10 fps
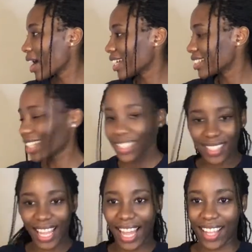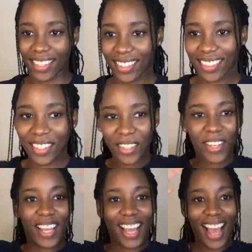it does that.
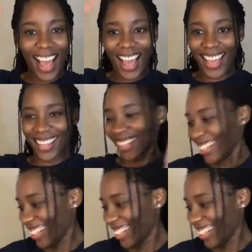Hi.